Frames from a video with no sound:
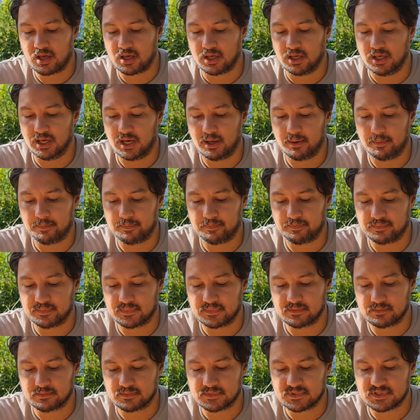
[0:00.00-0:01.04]
Yep,
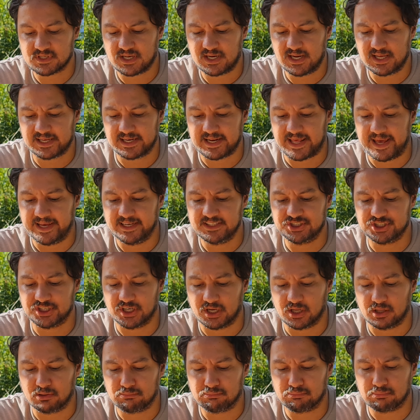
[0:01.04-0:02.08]
it's kind of like an
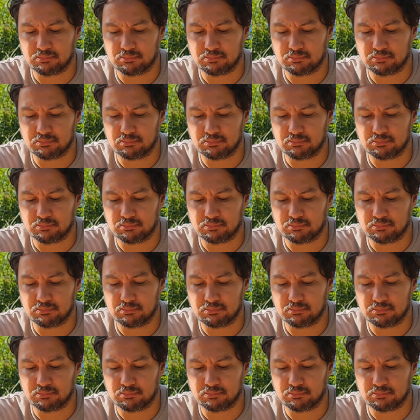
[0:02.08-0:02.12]
eggshell.